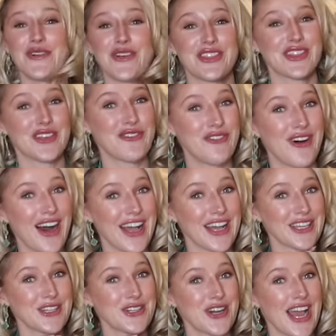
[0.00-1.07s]
with the
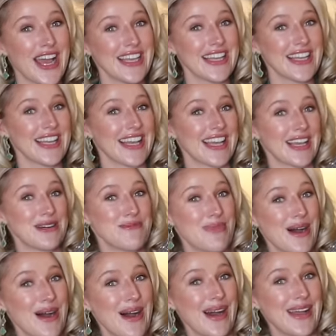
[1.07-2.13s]
fire crackling
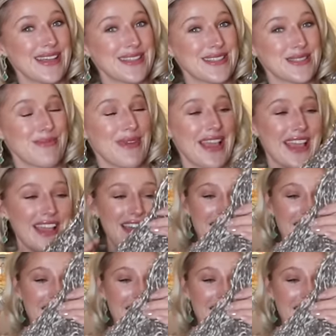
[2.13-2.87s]
behind me.